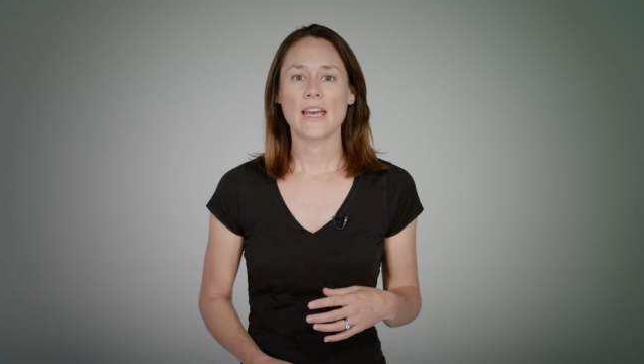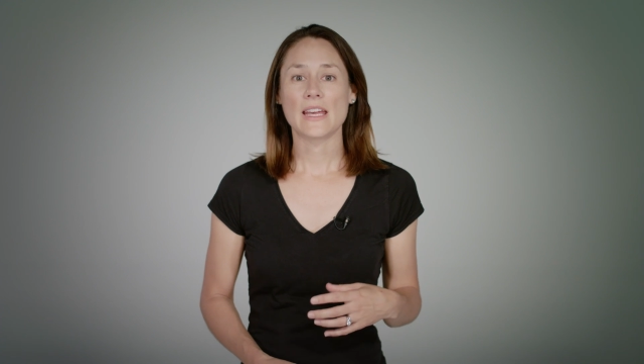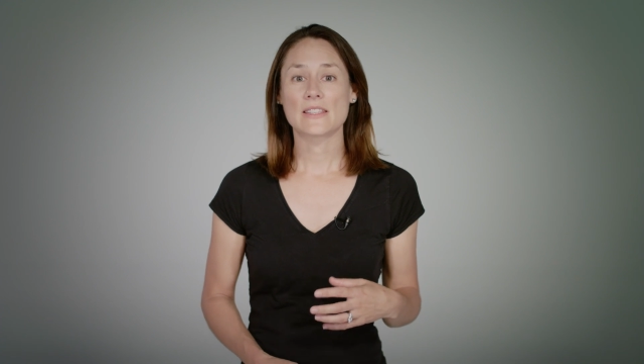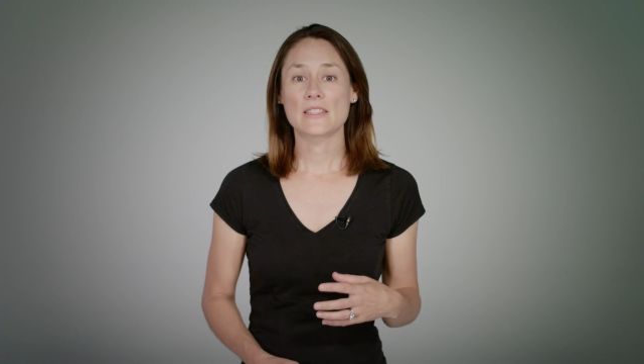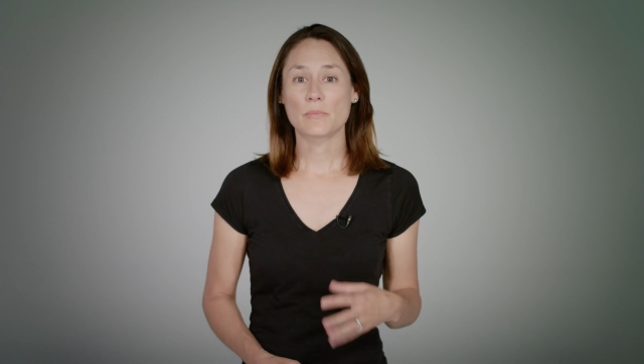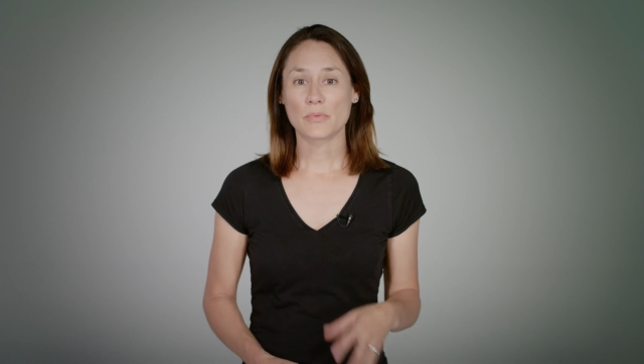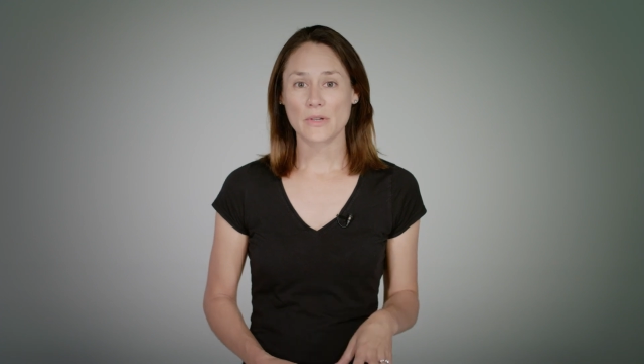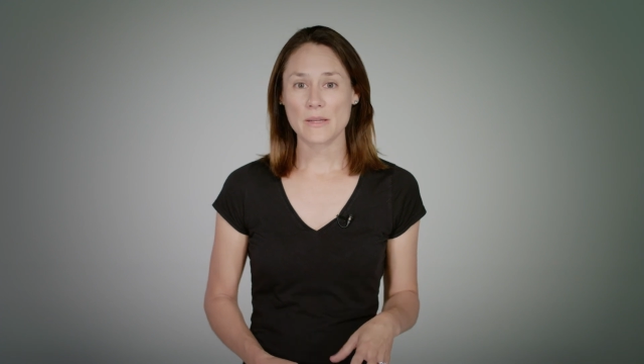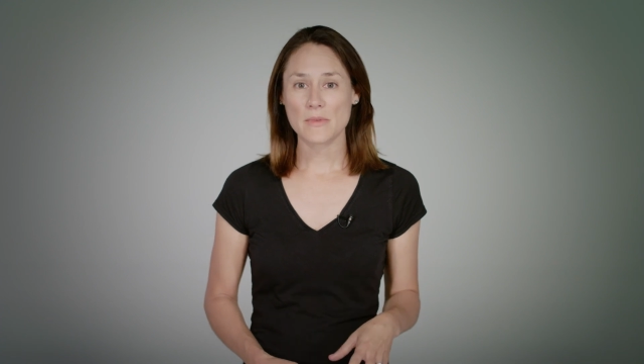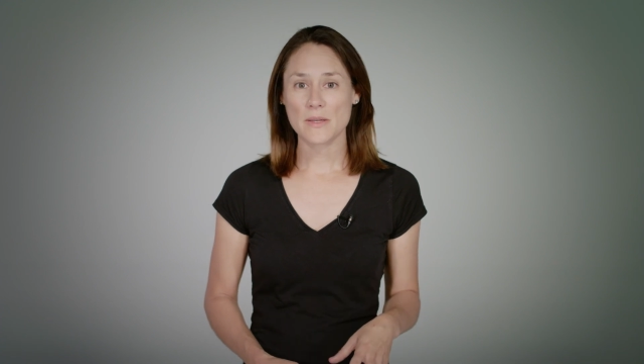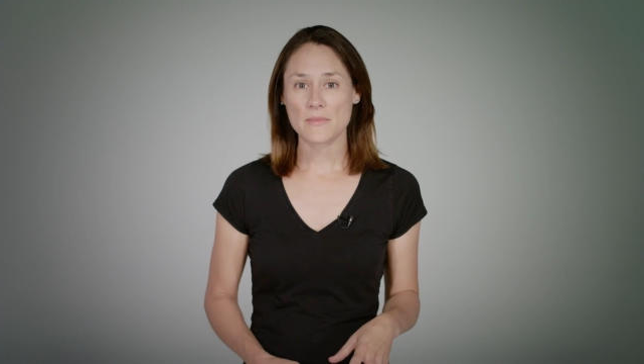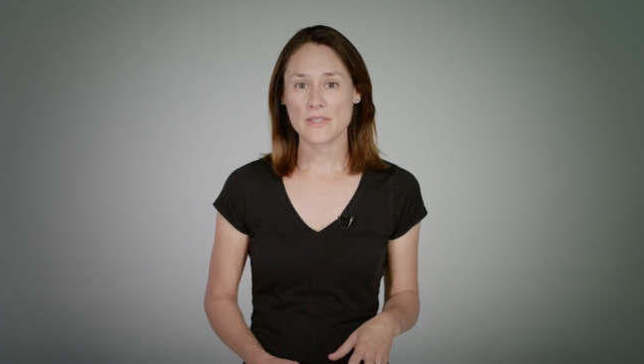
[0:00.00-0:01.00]
It's the
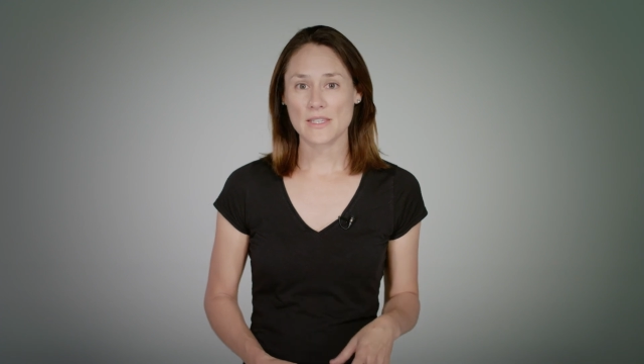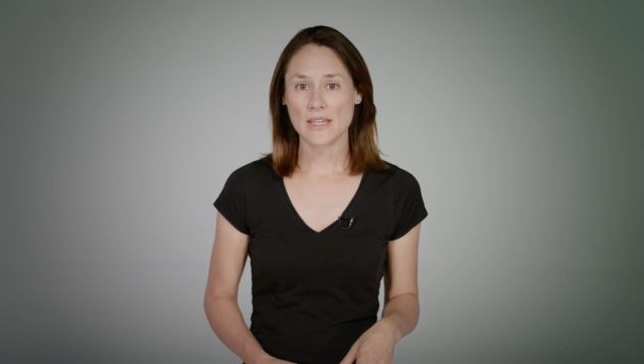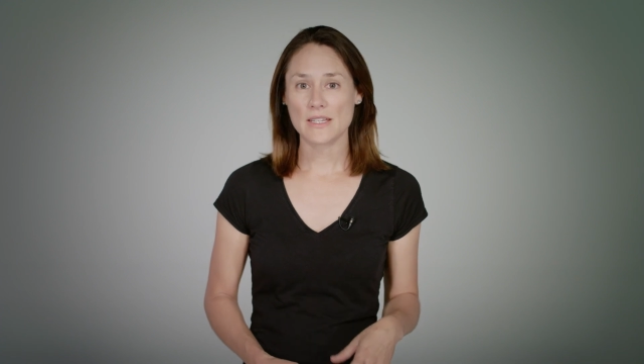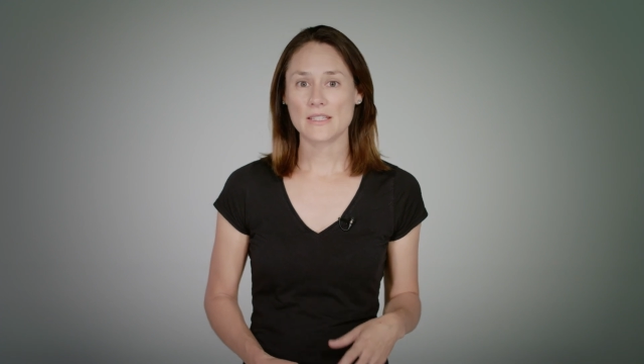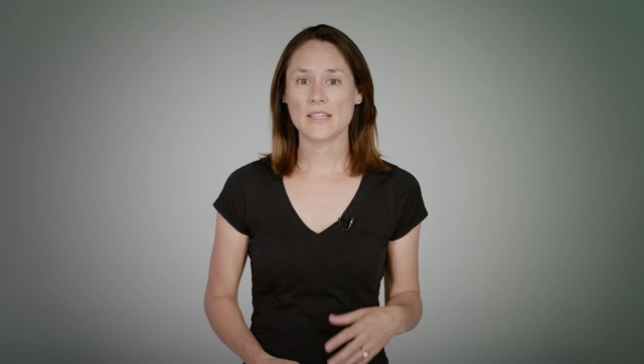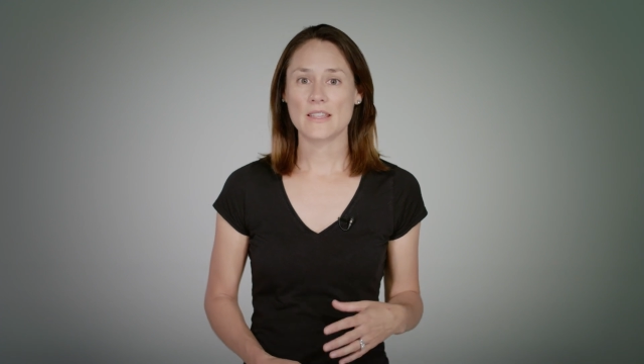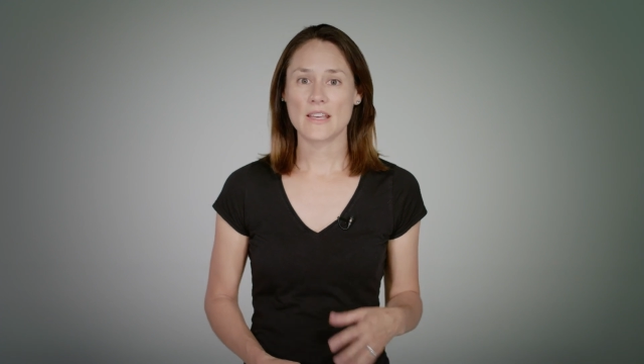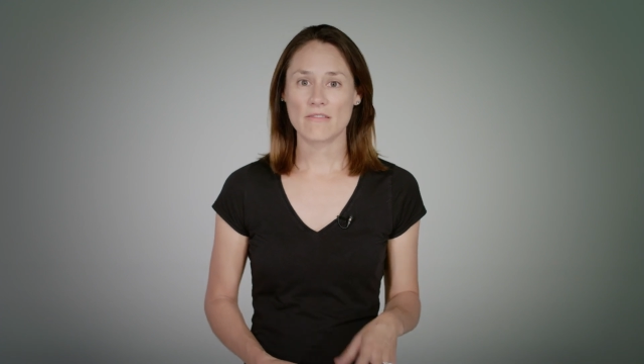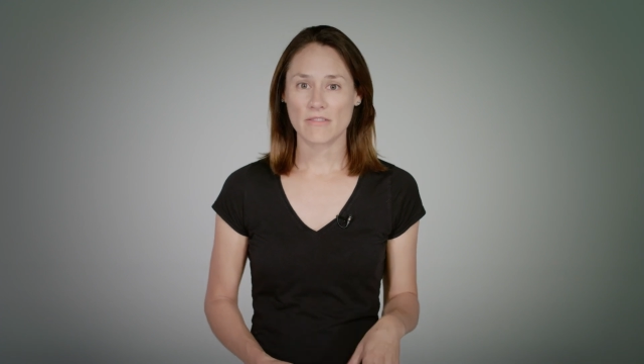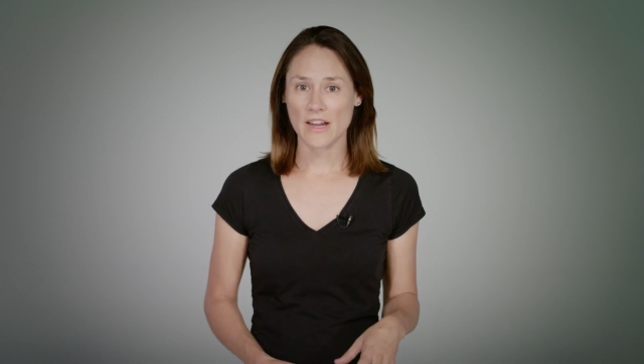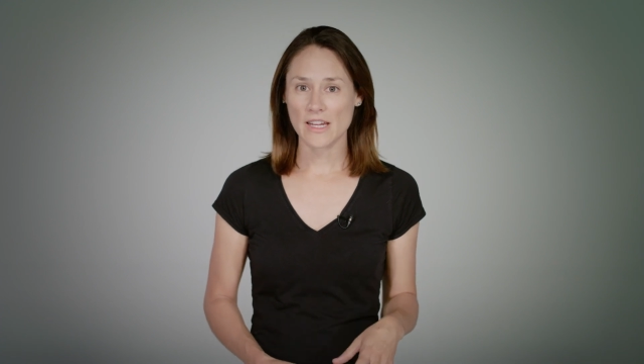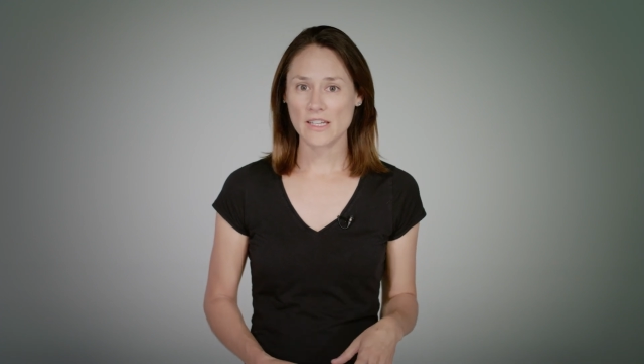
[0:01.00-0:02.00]
premium seat in their
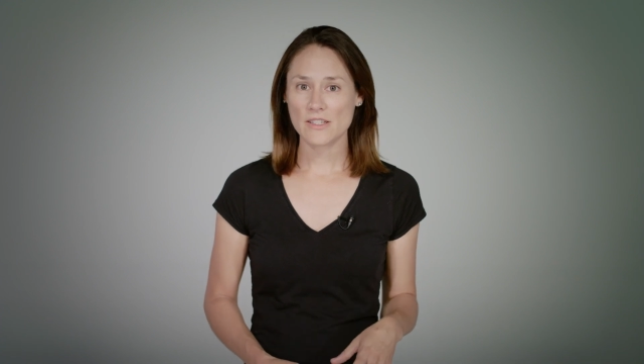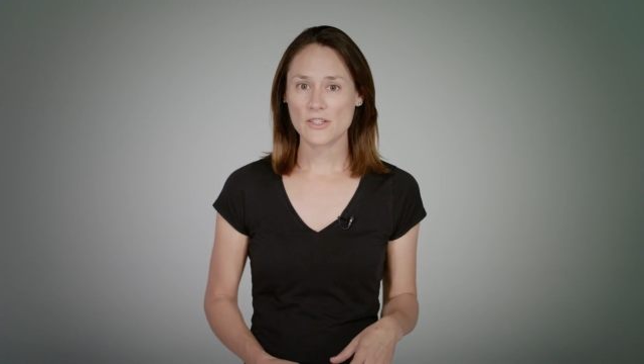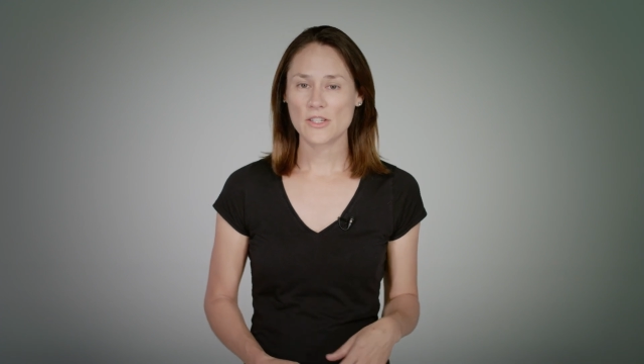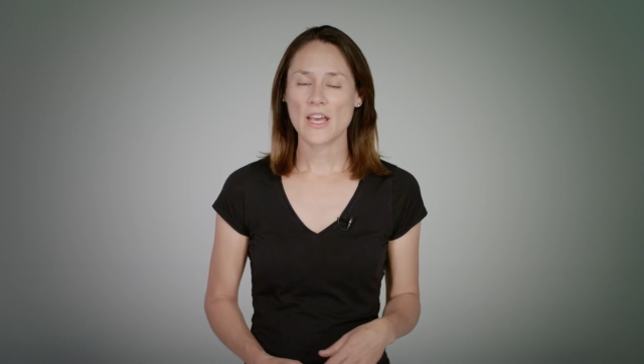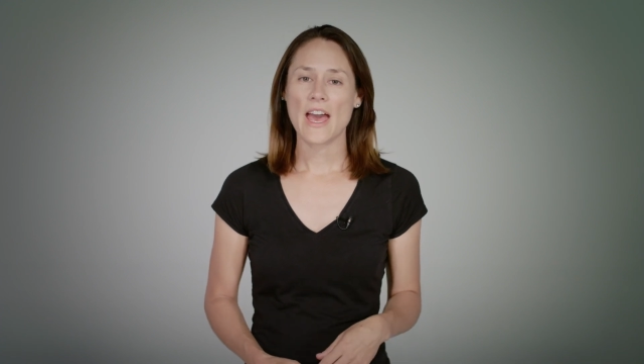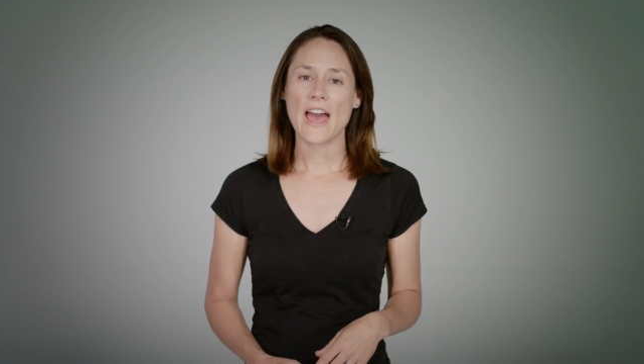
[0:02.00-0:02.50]
range